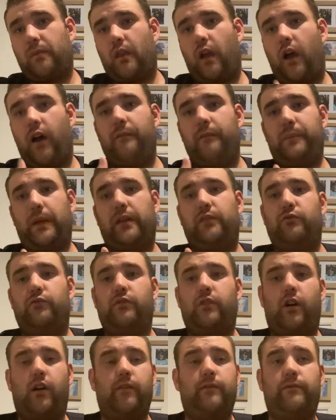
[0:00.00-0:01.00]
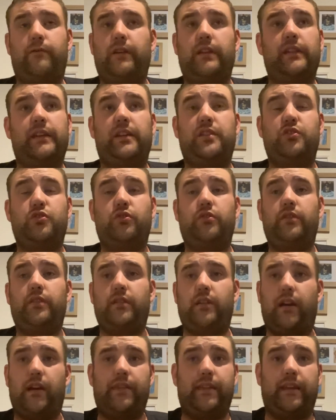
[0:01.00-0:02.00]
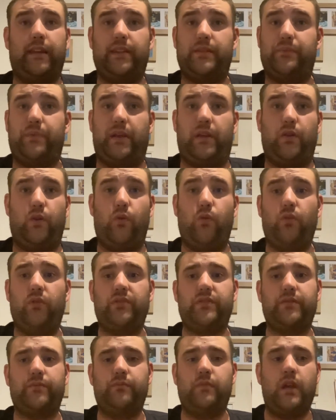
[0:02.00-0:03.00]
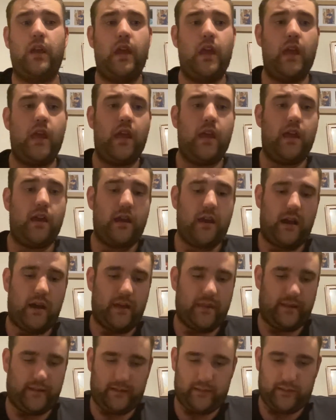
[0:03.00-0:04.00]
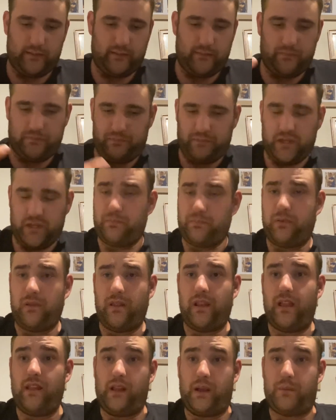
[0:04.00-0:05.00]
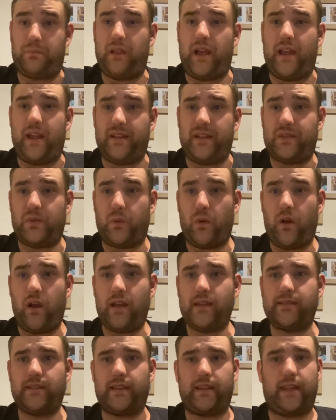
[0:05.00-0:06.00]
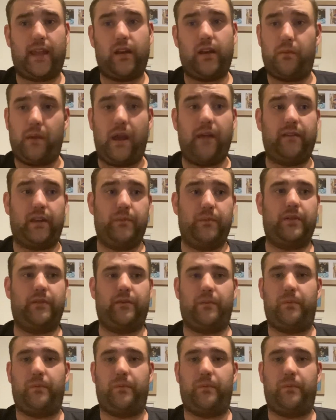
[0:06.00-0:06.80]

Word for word: I've been I've really enjoyed it. I think it's been awesome. I think just pl- I've played it twice. Again, I'm having a bit of a